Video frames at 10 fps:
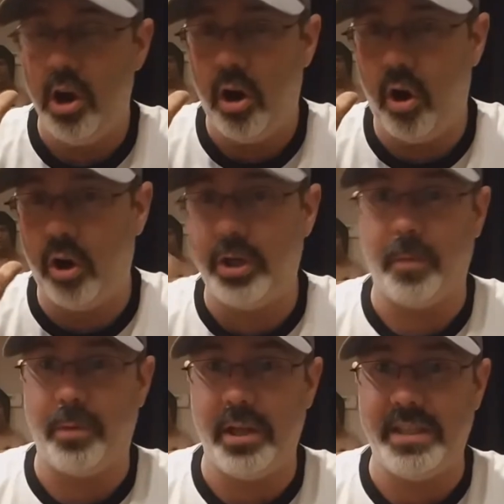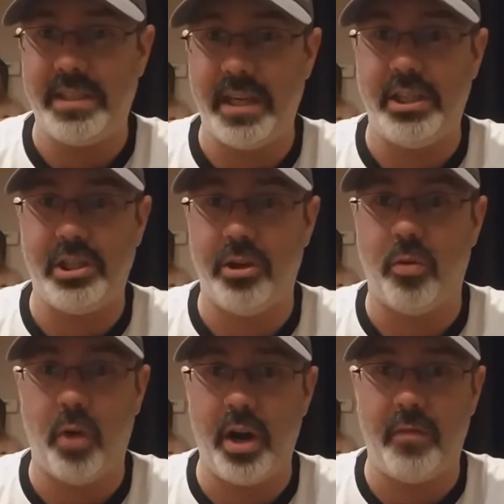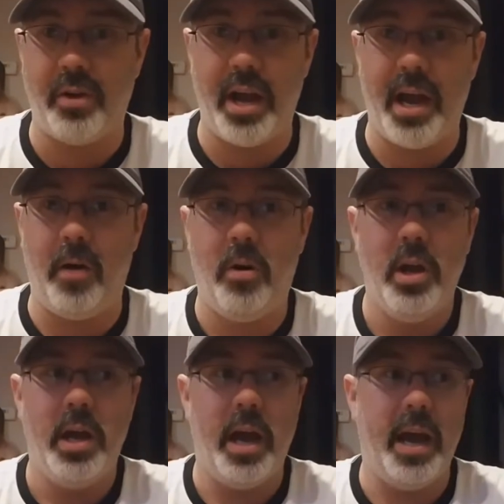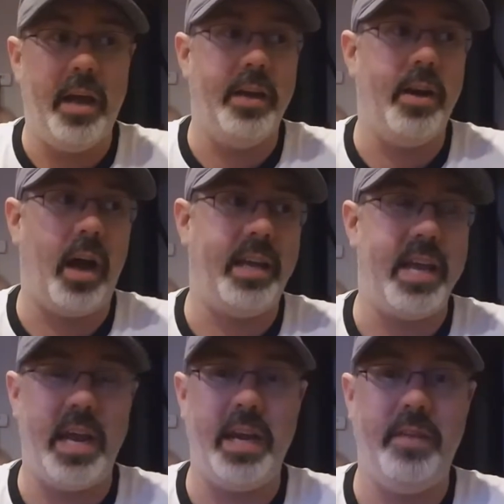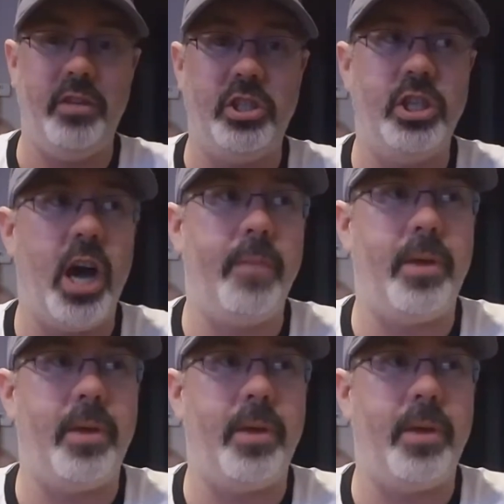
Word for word: on your PlayStation or whatever now, and I can't even shop.